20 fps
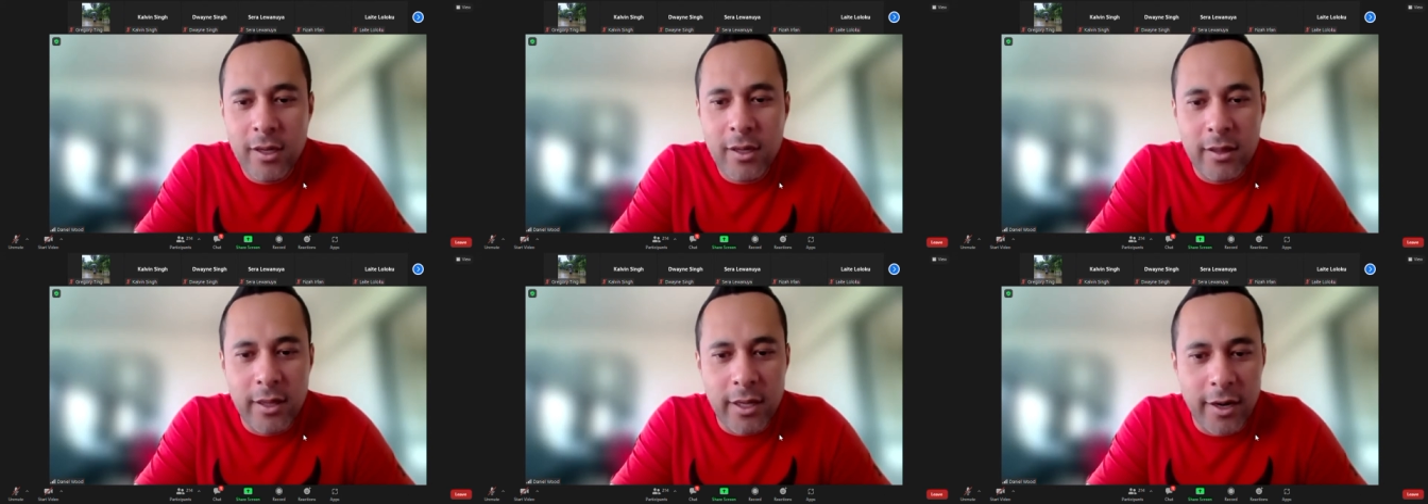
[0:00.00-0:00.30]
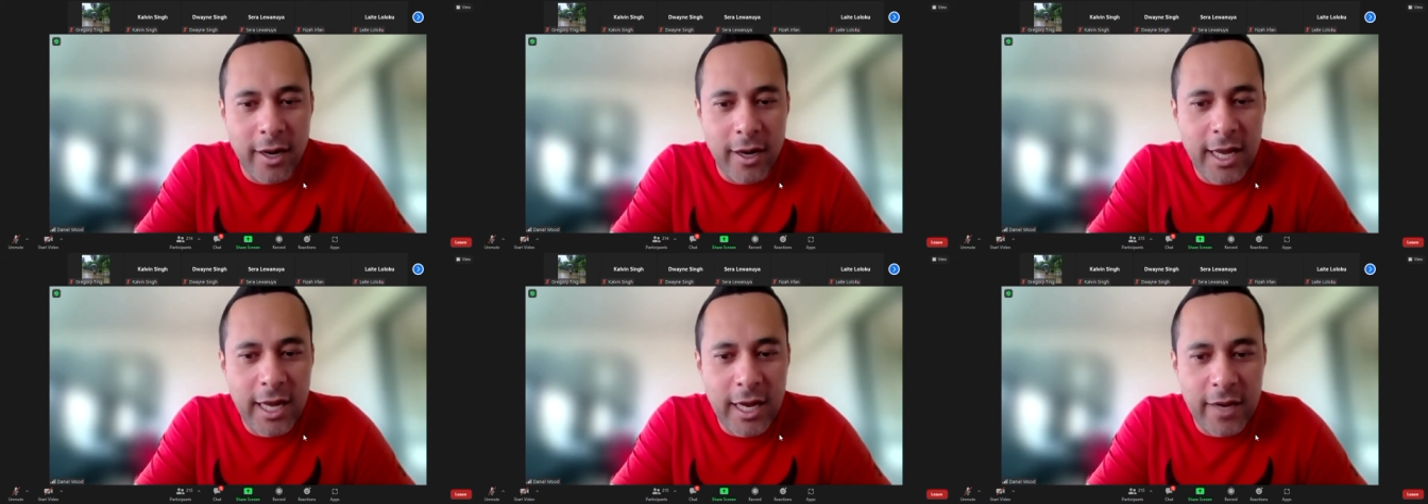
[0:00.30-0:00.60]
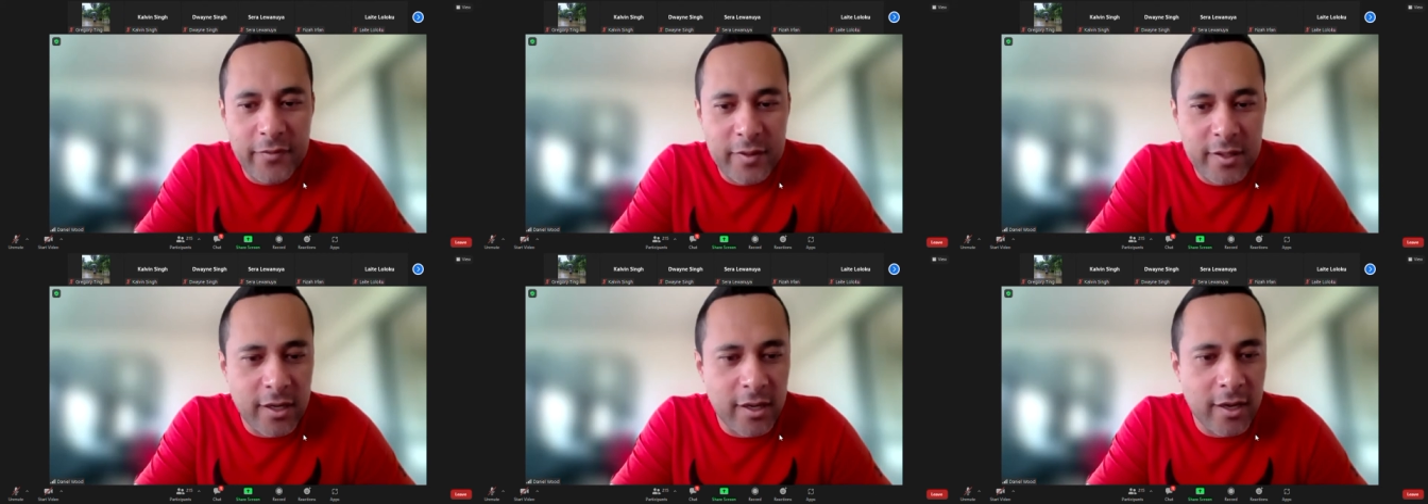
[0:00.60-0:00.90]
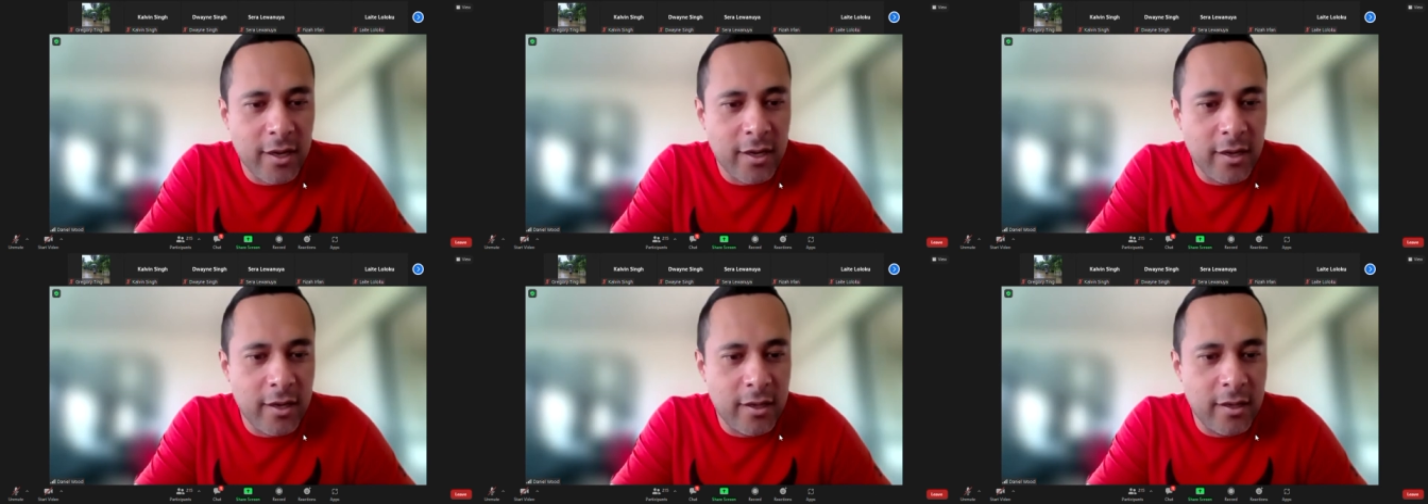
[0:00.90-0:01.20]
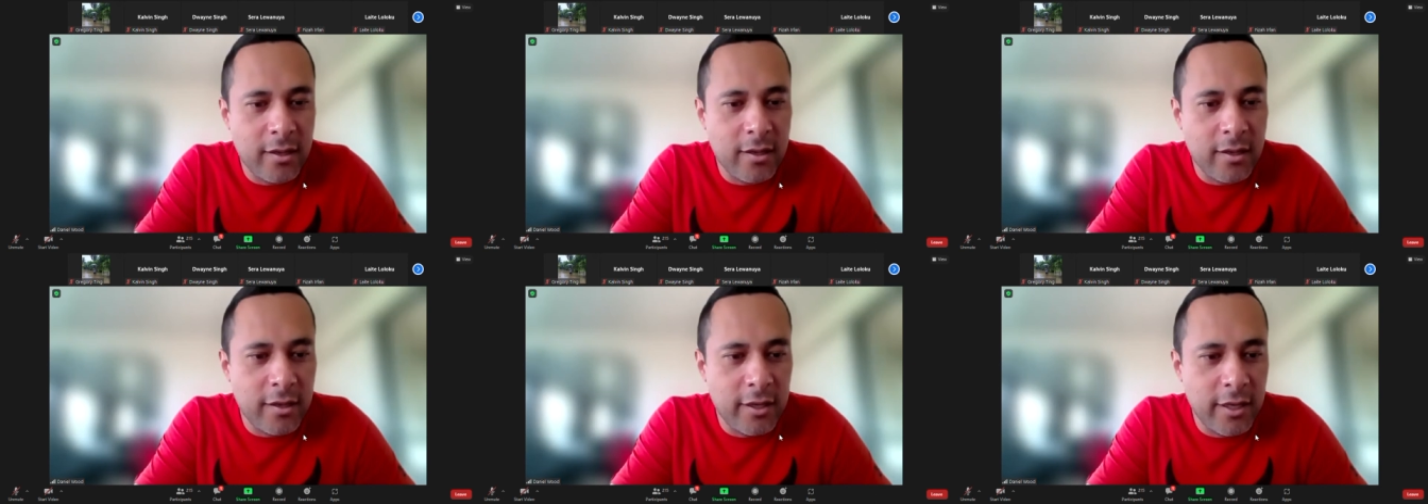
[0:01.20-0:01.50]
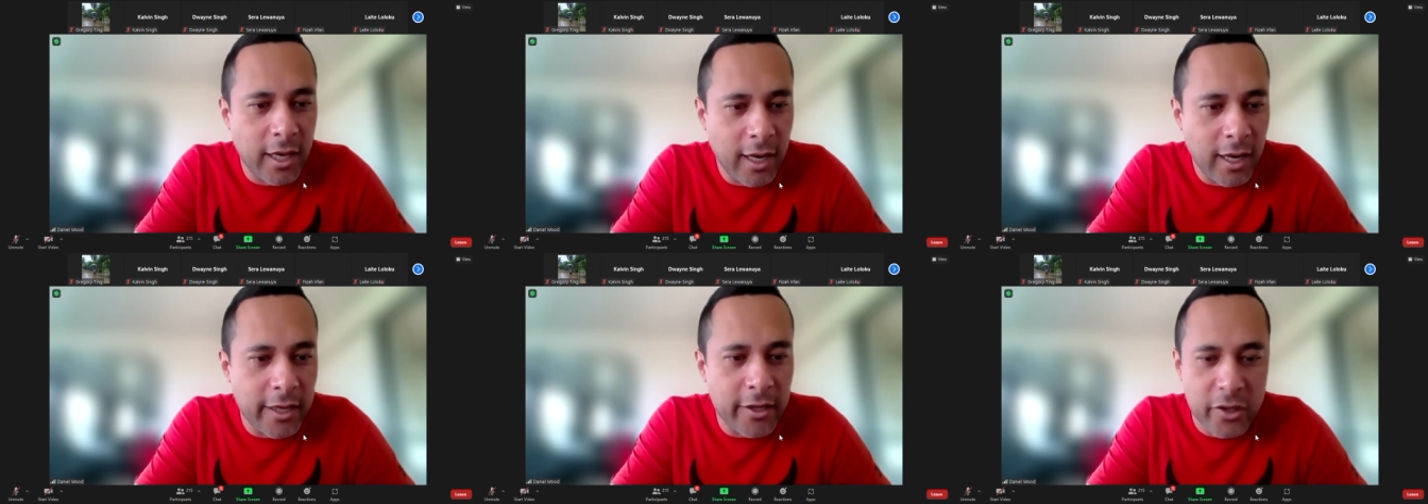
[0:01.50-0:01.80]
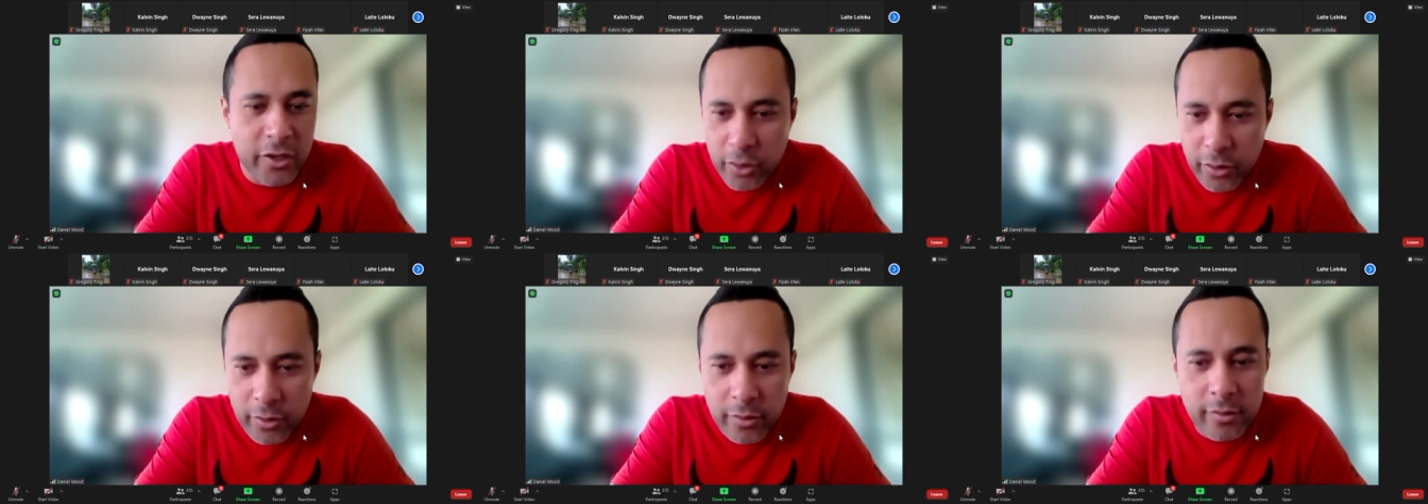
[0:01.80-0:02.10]
that I have to yell at
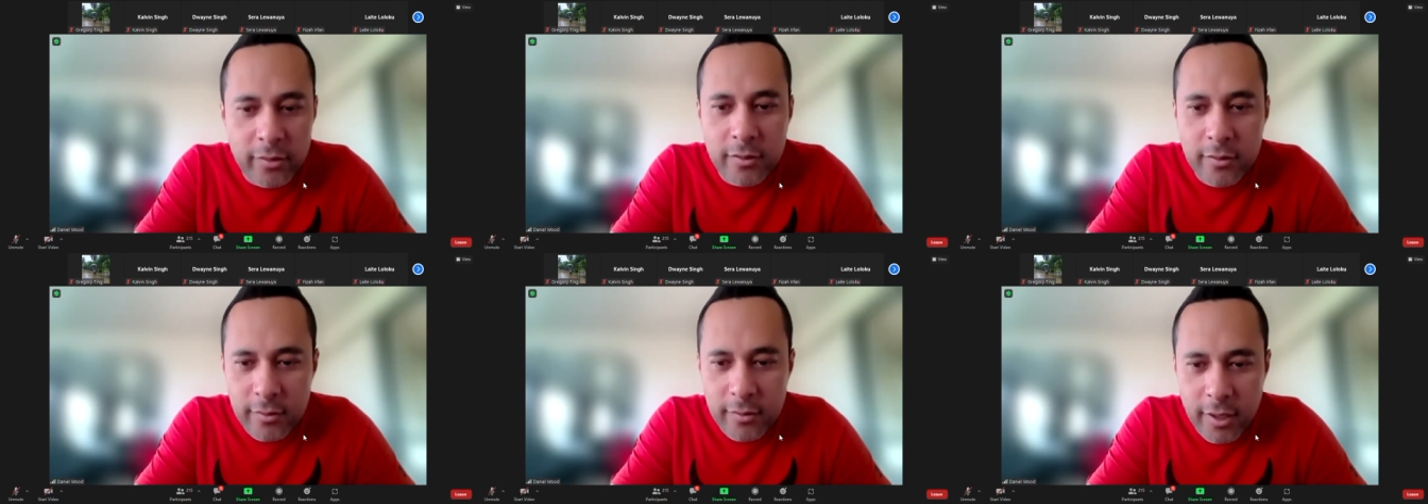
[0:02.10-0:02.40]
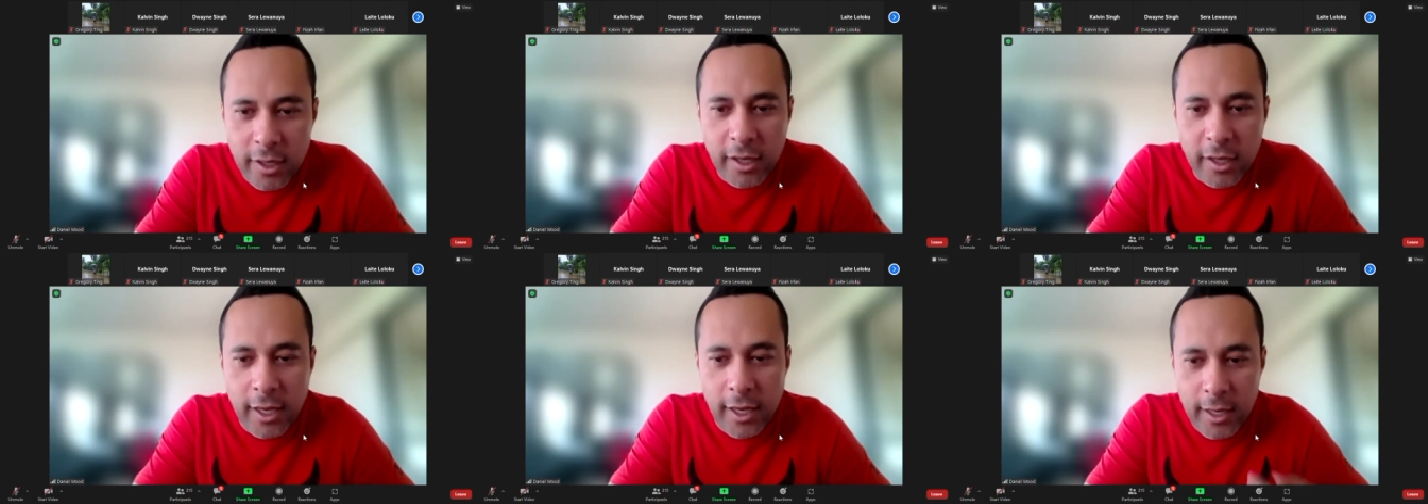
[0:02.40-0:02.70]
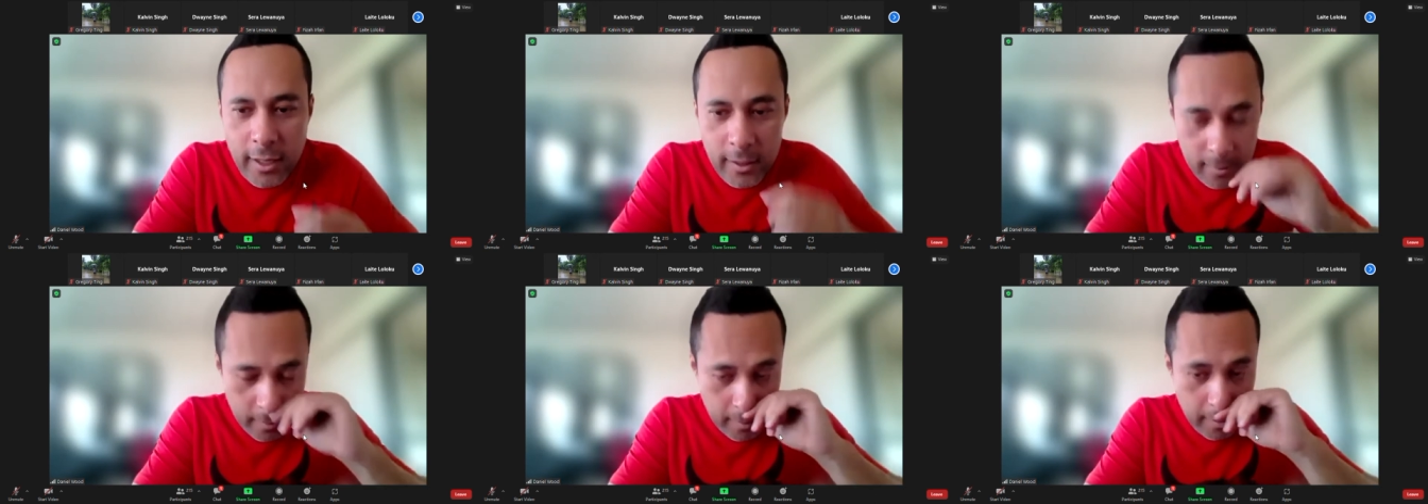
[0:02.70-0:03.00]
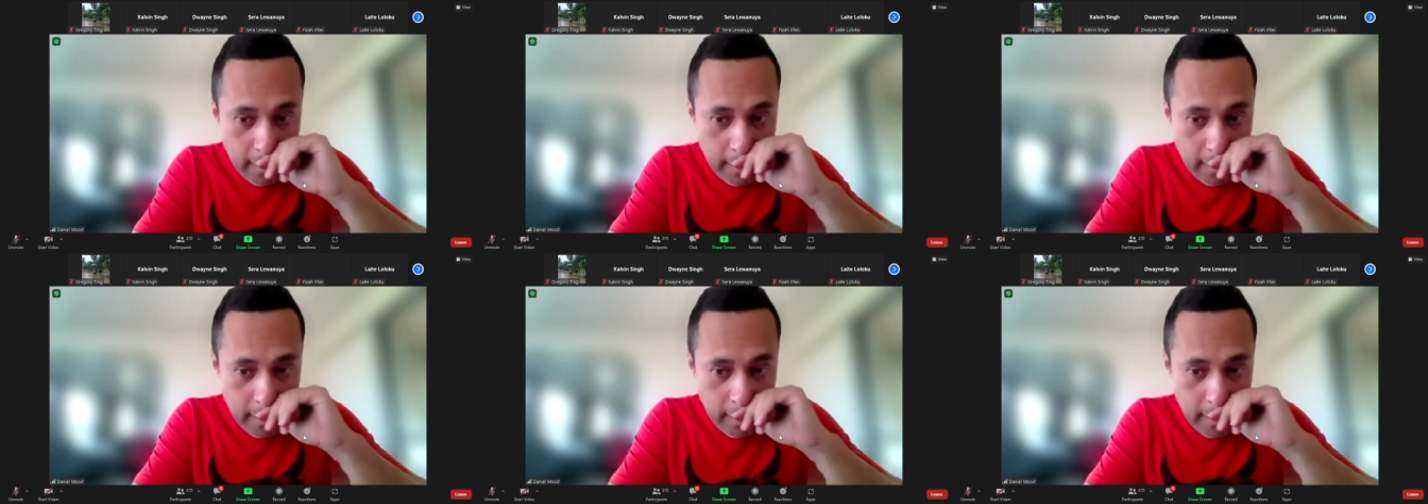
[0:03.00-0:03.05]
you, okay?